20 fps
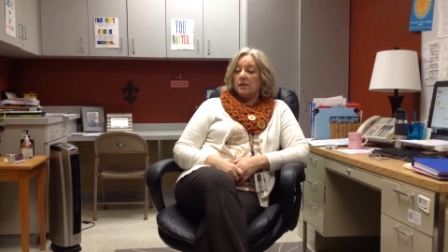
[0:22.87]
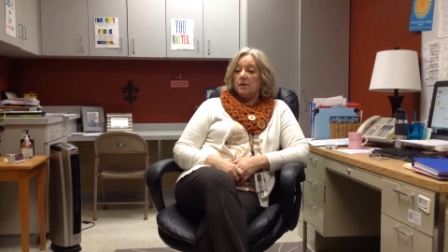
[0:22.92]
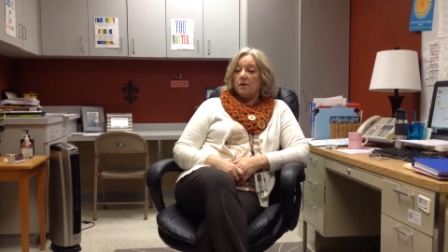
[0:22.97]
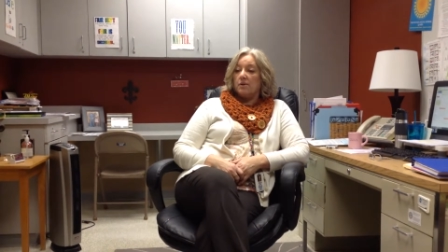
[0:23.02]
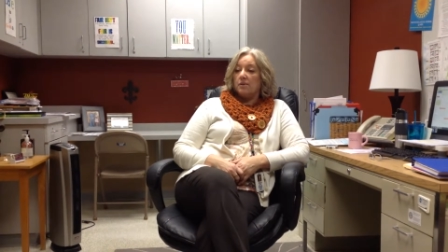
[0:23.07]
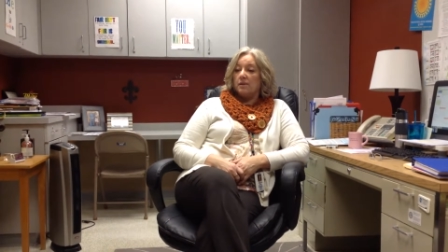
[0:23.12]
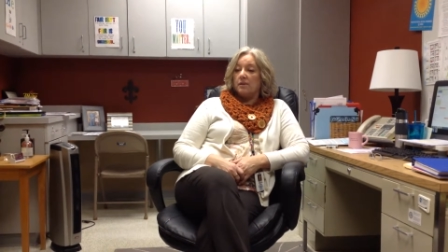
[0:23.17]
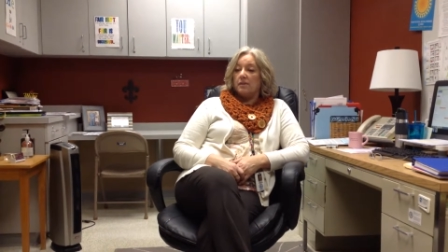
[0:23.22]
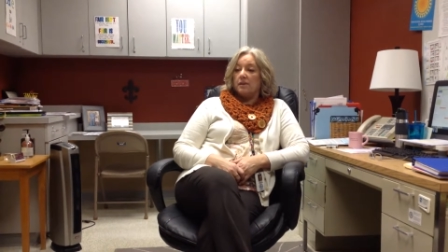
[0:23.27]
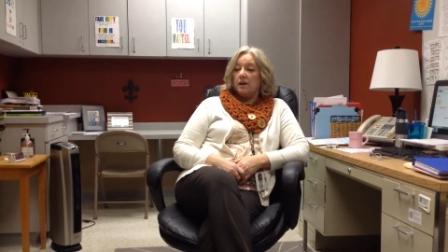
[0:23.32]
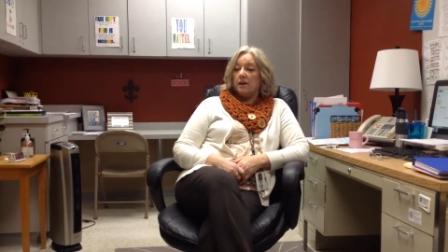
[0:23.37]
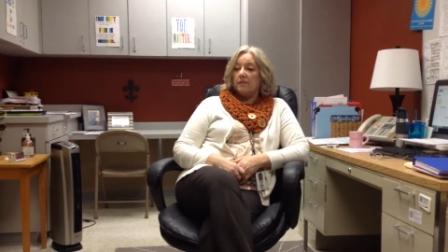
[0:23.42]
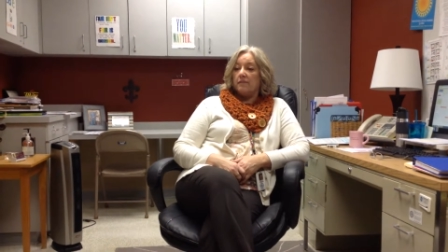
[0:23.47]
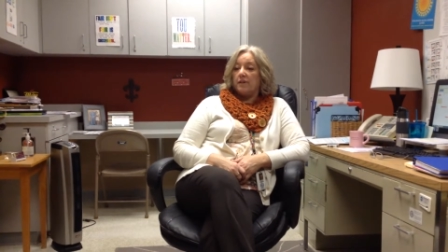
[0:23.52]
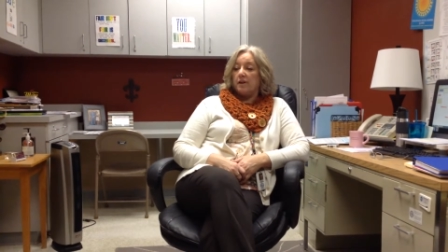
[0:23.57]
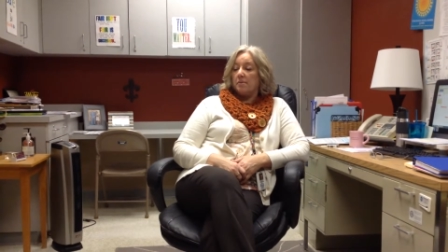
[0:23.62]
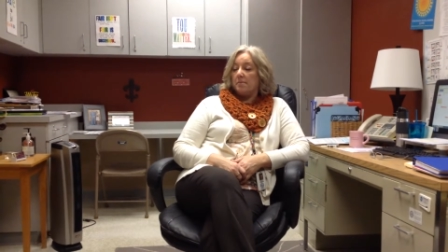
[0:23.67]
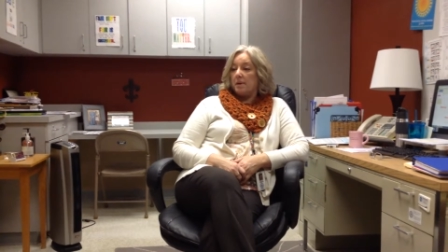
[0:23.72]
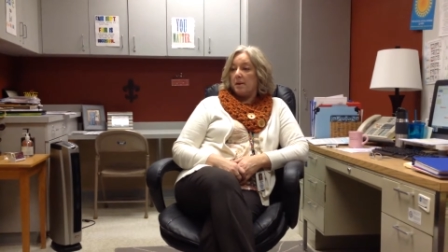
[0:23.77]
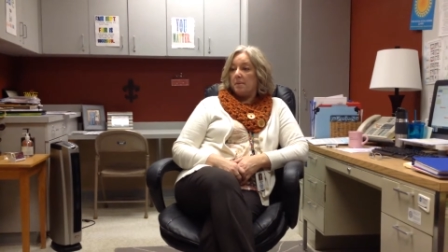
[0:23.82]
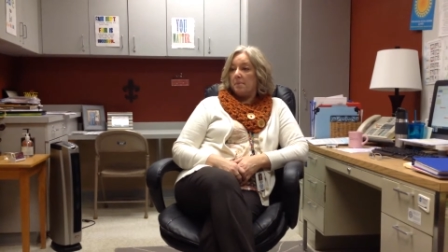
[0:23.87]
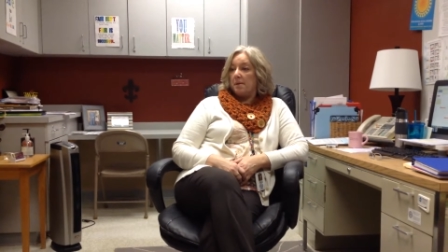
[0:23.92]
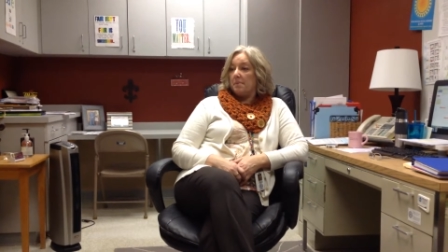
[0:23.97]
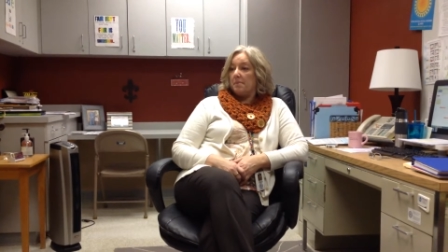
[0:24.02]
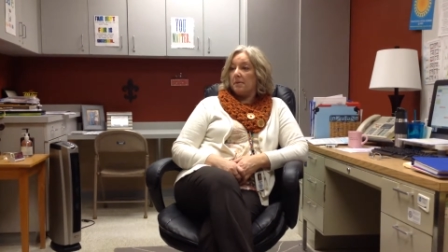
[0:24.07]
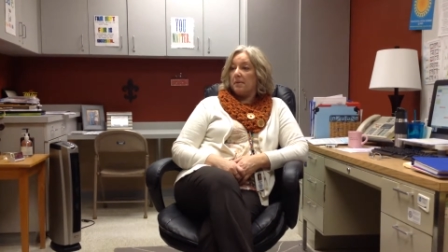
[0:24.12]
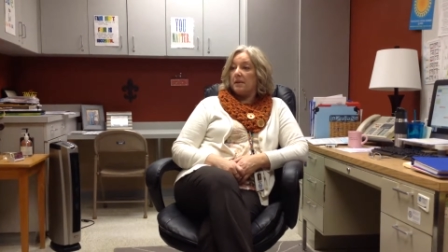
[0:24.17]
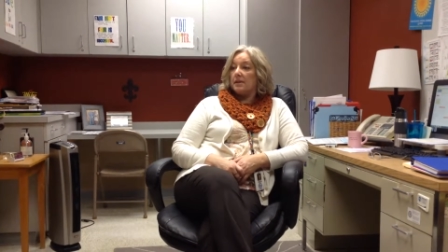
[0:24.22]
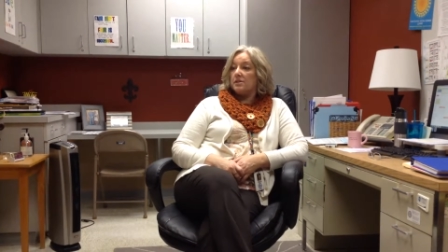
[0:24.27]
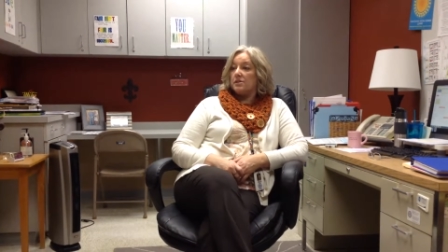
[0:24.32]
know that there are very many
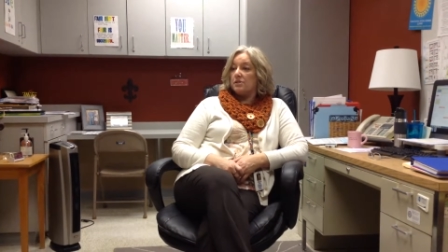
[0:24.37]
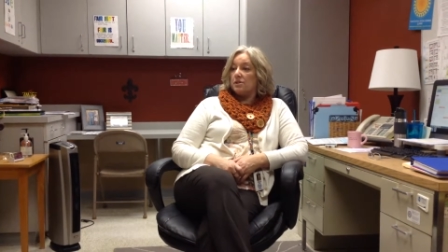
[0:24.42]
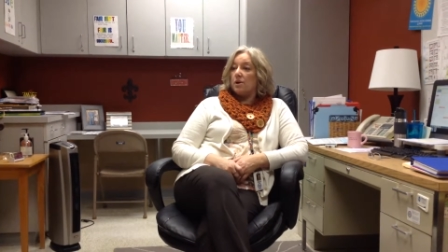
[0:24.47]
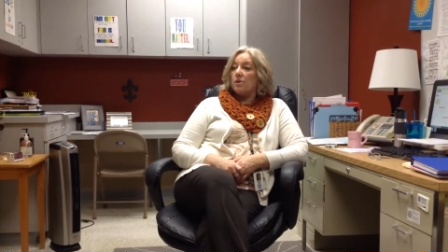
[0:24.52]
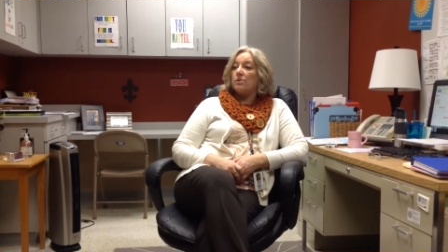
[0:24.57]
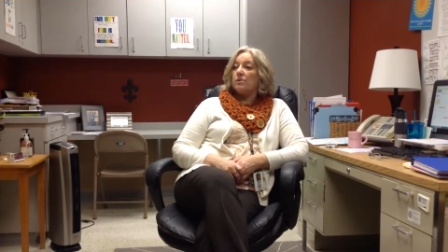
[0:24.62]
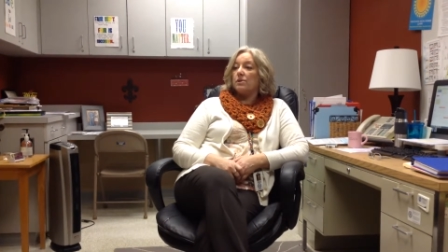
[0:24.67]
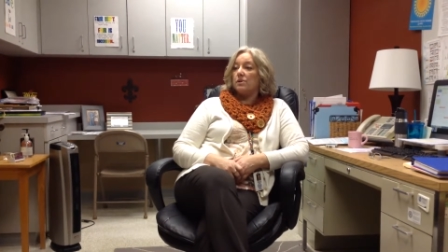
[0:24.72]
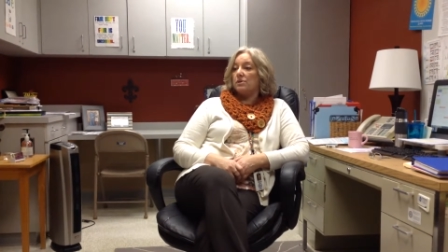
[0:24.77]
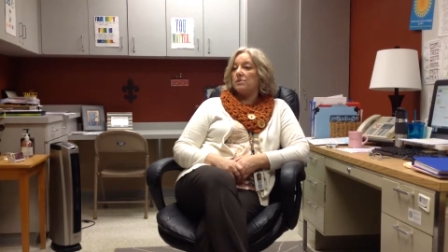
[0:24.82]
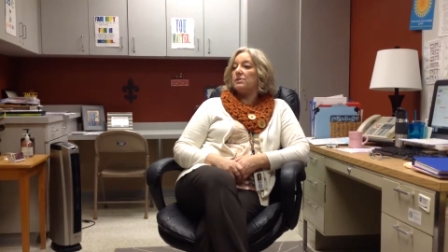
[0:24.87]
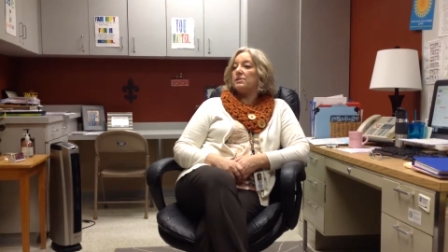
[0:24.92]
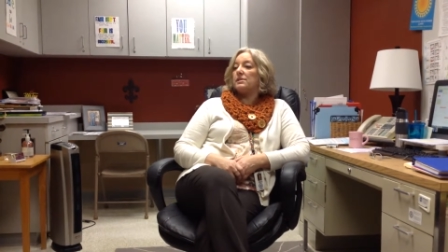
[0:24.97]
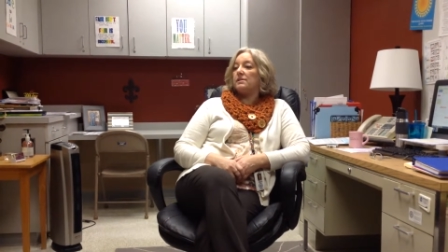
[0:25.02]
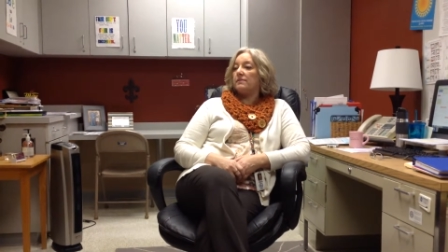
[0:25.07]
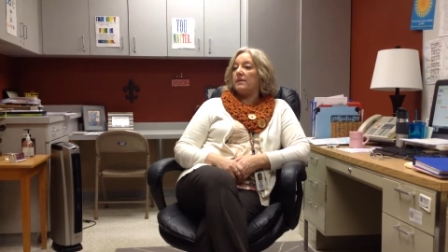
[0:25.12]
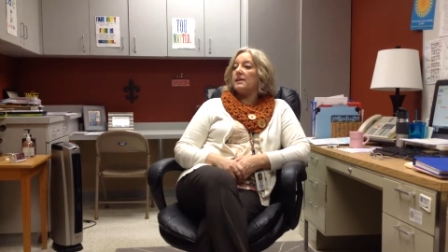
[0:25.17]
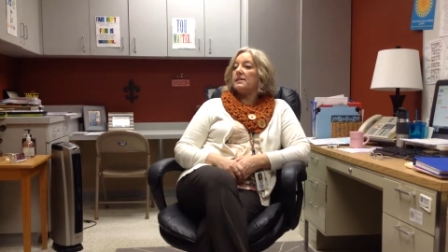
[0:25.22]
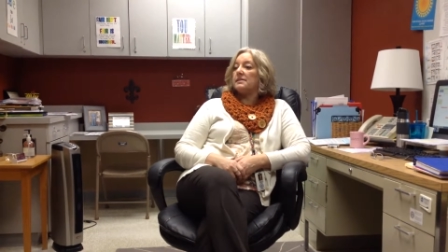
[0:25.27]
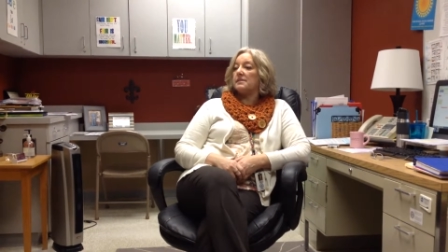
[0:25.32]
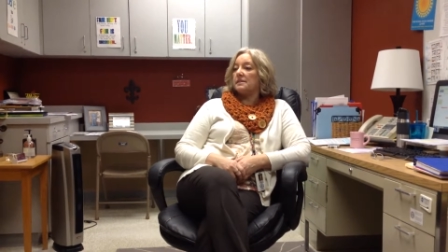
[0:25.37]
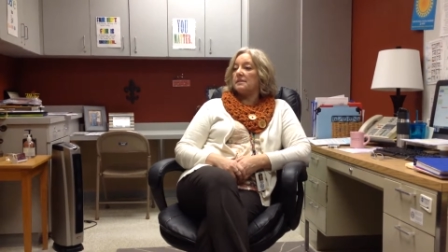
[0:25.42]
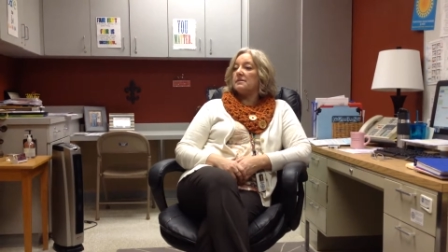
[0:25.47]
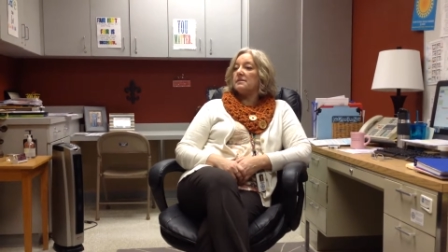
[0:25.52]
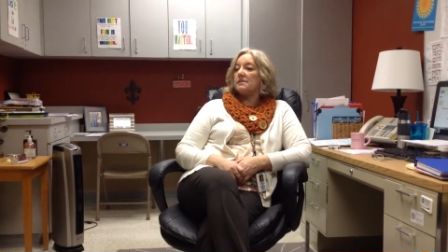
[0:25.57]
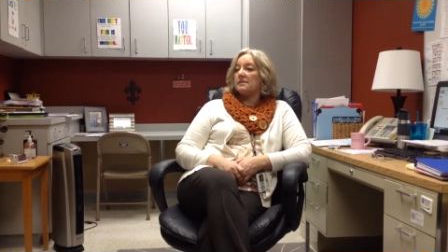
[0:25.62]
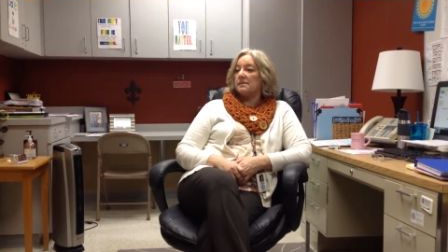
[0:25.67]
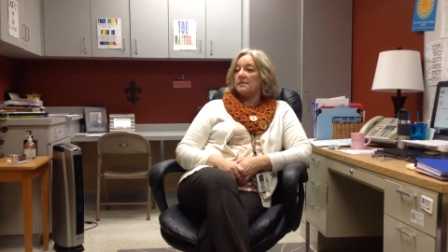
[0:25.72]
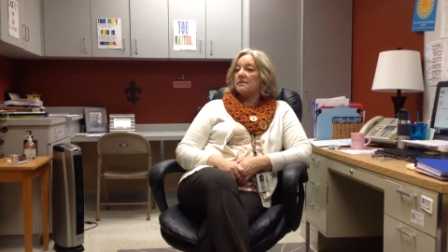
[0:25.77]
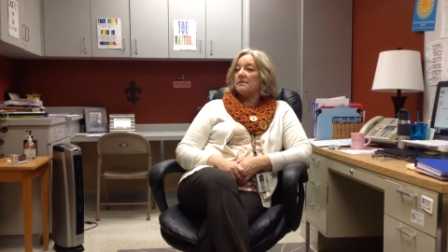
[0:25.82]
people that don't use
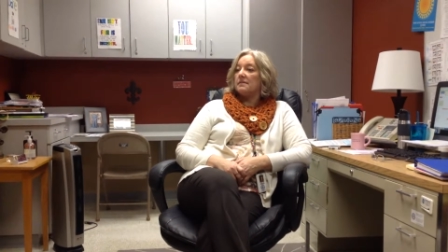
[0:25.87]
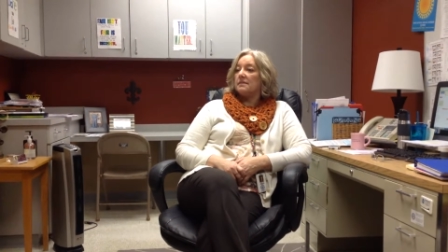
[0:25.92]
devices,